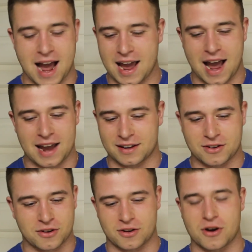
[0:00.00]
I
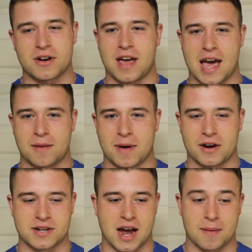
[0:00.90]
couldn't have had a
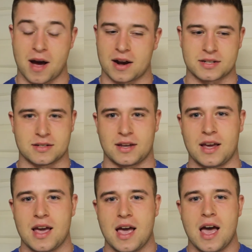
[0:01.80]
better time, honestly.
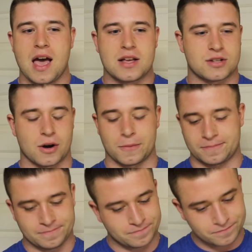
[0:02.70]
So
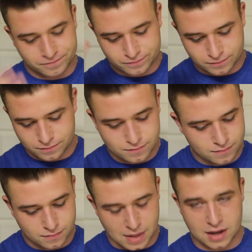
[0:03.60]

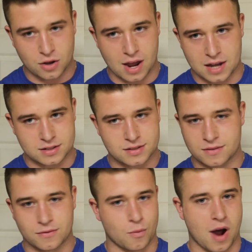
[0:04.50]
thank you guys
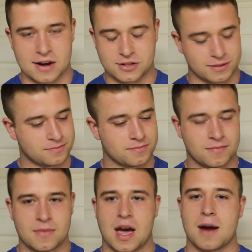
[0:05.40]
for watching.
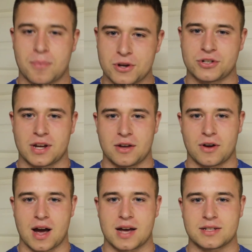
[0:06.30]
I appreciate you
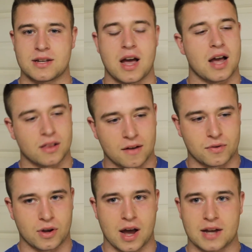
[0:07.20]
guys. I love
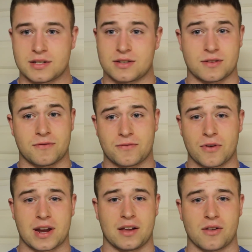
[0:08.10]
you guys. This is a
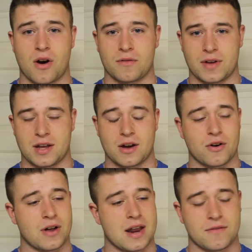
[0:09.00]
freaking long
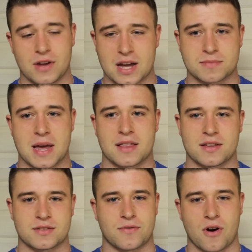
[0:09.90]
video, and if you guys made it
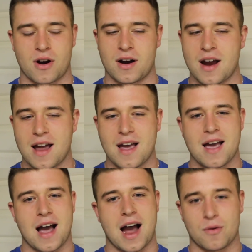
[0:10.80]
this far,
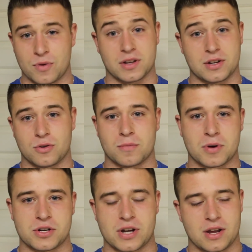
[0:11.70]
I really do
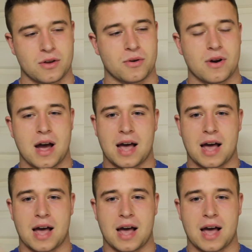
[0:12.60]
appreciate you.